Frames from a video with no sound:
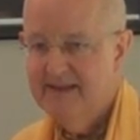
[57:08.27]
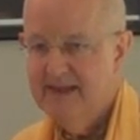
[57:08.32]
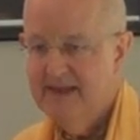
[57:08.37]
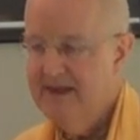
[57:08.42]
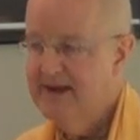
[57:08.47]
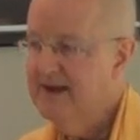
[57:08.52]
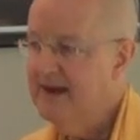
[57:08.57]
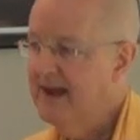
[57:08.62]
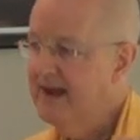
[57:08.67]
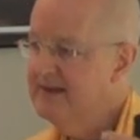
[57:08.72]

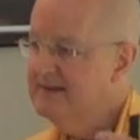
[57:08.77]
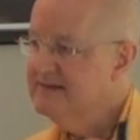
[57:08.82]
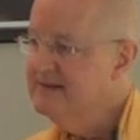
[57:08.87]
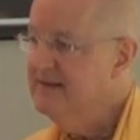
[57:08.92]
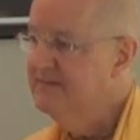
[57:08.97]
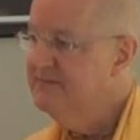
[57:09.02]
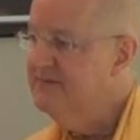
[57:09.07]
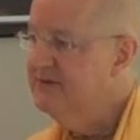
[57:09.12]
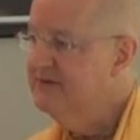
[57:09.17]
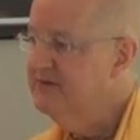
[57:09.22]
And it has
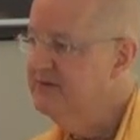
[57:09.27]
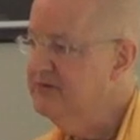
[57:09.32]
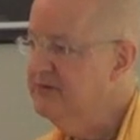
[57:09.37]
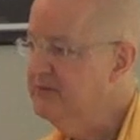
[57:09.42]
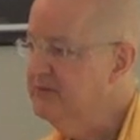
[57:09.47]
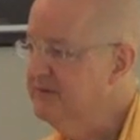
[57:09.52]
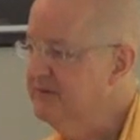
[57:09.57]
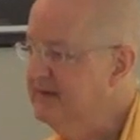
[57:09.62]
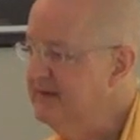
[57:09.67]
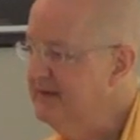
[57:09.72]
something to do
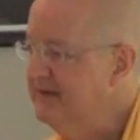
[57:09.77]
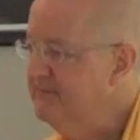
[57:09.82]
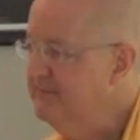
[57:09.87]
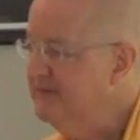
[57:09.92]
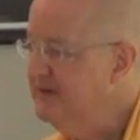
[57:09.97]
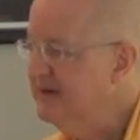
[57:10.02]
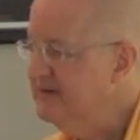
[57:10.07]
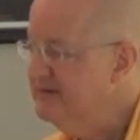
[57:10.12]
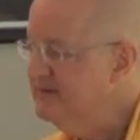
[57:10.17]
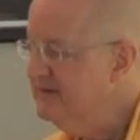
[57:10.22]
with the
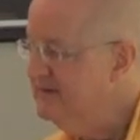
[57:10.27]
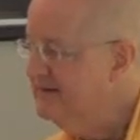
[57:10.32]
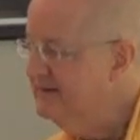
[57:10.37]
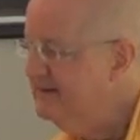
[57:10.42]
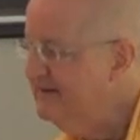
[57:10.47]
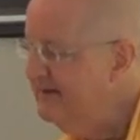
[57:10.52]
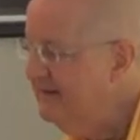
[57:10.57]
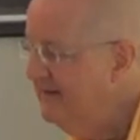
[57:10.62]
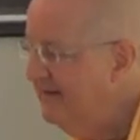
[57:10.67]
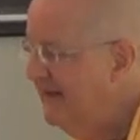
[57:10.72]

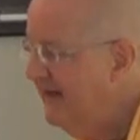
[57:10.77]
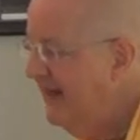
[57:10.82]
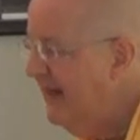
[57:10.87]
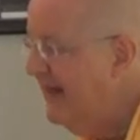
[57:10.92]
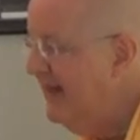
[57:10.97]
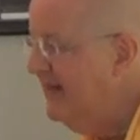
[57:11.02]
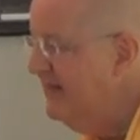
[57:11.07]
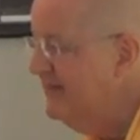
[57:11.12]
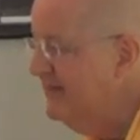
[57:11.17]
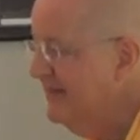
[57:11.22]
impression
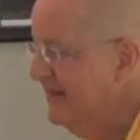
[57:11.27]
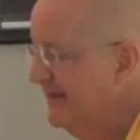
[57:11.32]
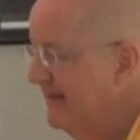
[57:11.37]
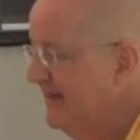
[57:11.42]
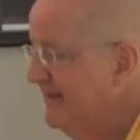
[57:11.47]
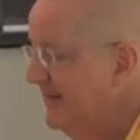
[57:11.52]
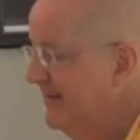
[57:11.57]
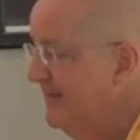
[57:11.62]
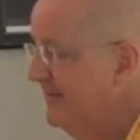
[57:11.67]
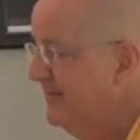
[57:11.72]
and
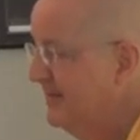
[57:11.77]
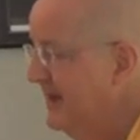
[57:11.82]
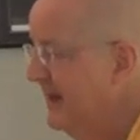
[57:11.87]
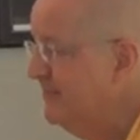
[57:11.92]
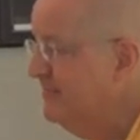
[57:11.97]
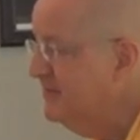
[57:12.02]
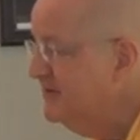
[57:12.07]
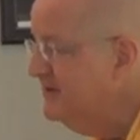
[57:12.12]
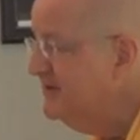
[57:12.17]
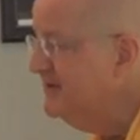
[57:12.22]
they
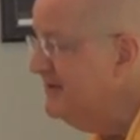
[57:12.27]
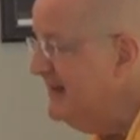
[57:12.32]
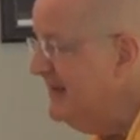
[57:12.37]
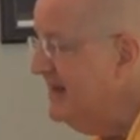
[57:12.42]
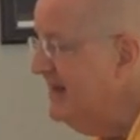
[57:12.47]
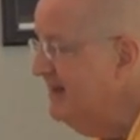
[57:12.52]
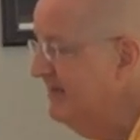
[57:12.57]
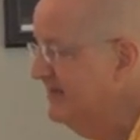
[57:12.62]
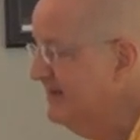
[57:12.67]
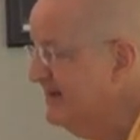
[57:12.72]

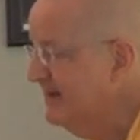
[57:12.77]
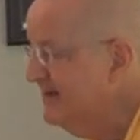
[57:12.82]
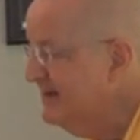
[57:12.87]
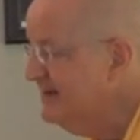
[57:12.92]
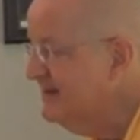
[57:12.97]
perceived